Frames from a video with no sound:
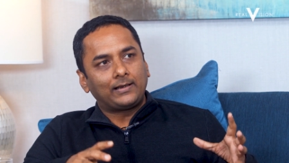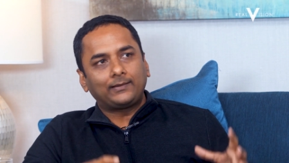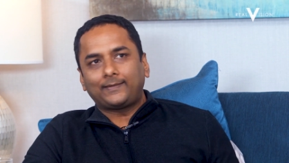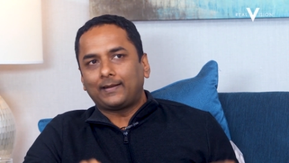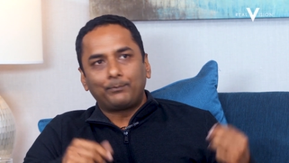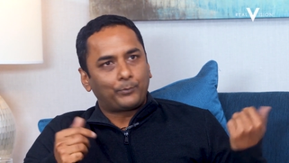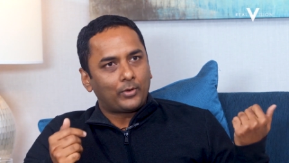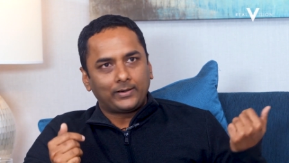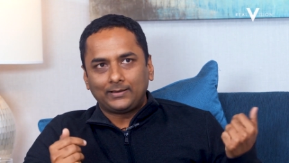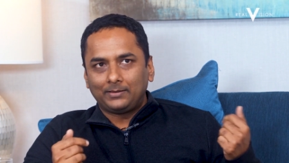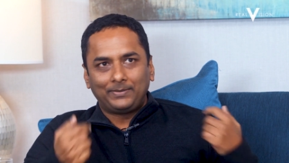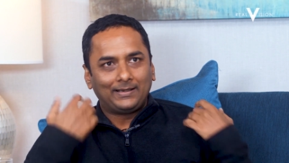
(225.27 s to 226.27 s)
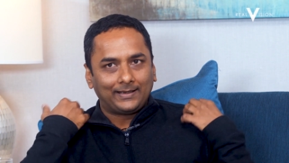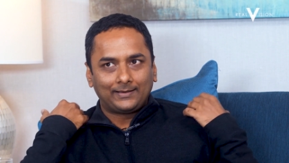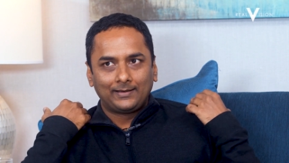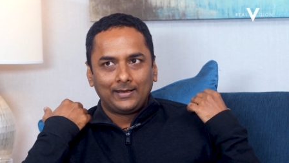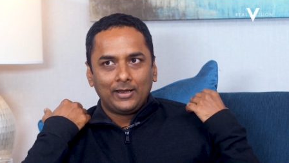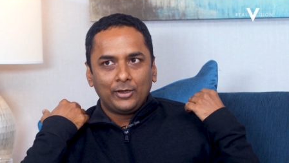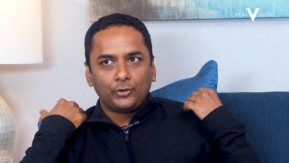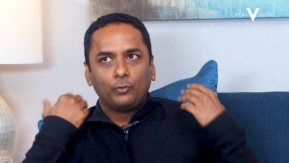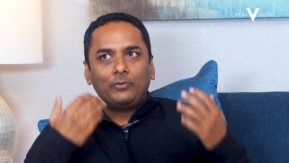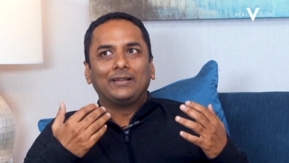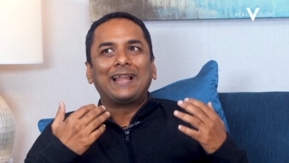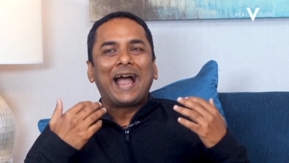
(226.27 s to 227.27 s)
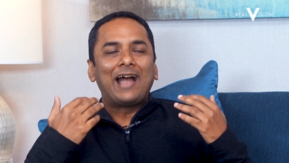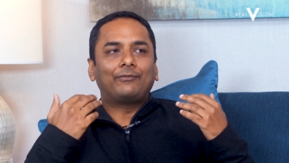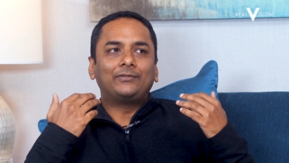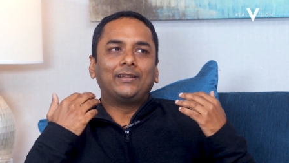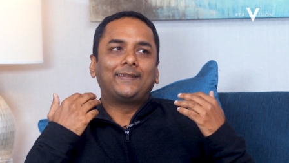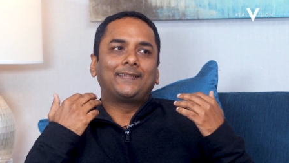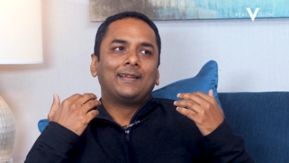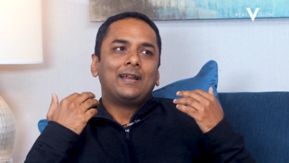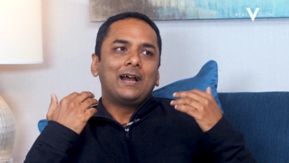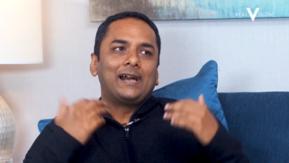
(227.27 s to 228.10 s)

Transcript: And at some point, it'll be like you will have this